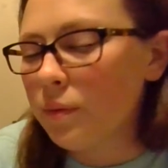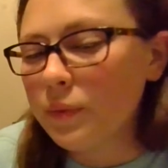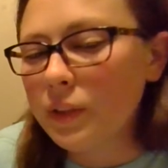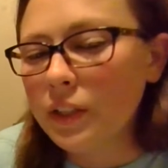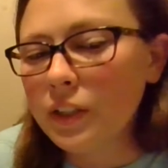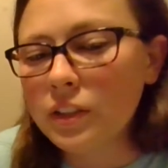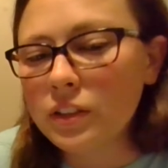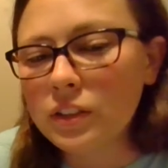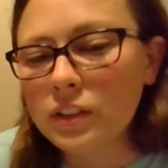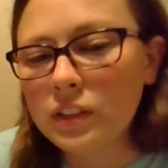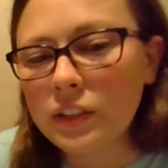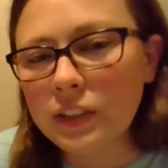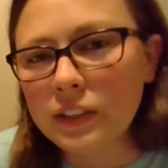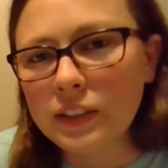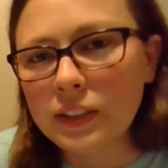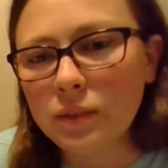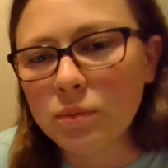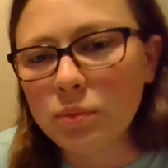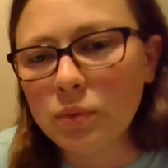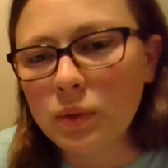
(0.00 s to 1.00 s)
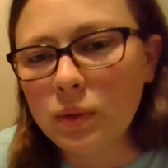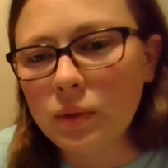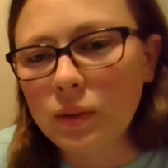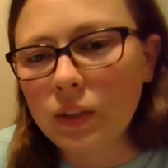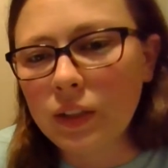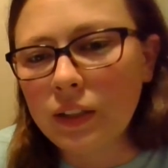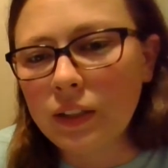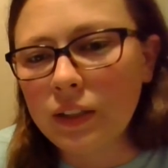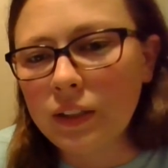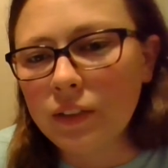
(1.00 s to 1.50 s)
Here's an example
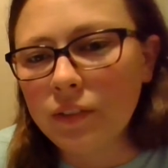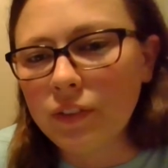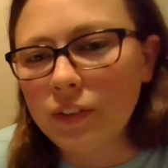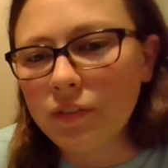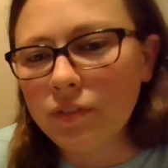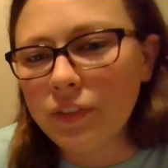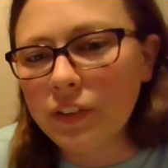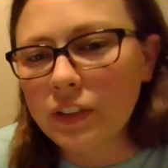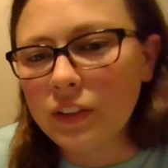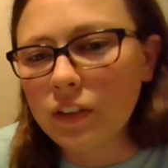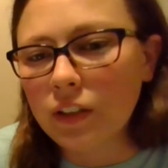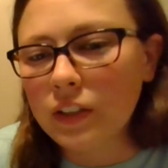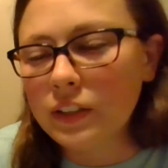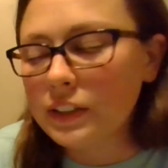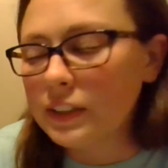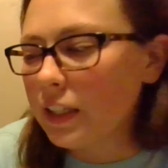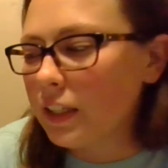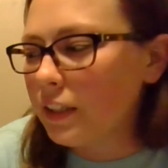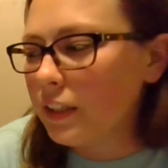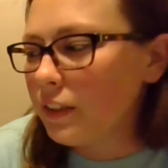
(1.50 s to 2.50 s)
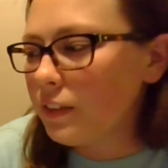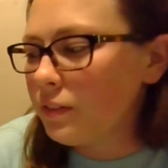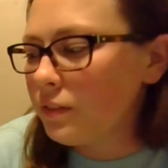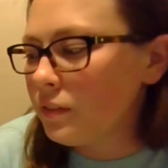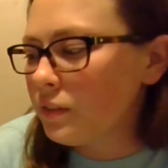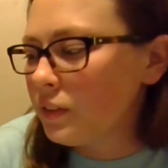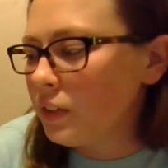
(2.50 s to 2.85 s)
of the feedlot setting.